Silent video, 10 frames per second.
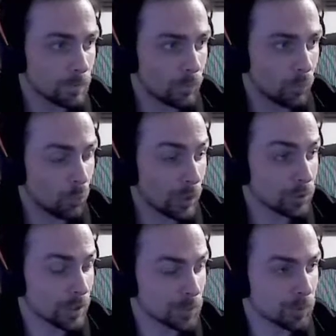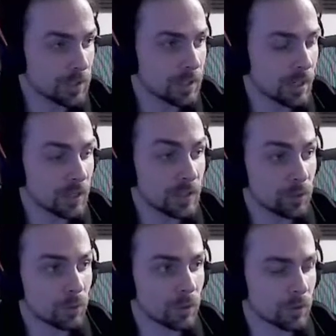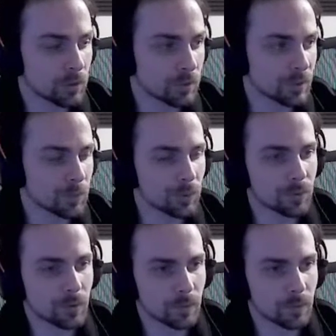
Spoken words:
what you're expressing now is that you are a stressed person.